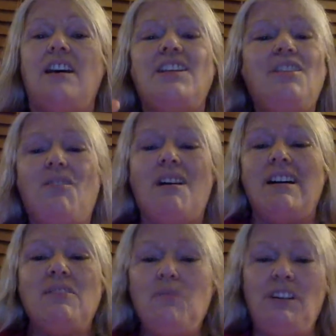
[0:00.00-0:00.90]
I
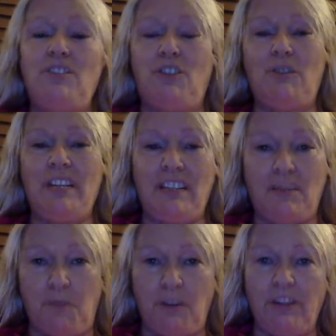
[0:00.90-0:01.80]
don't want to do any
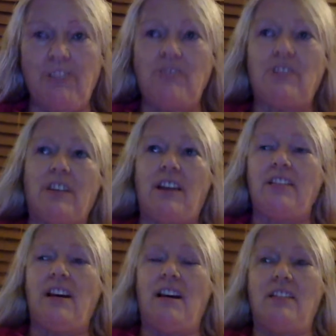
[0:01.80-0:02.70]
spoilers because
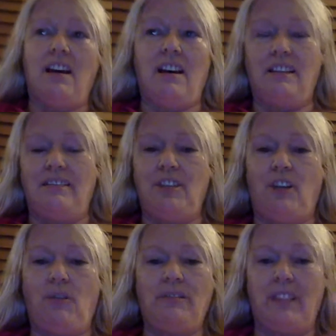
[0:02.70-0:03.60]
I know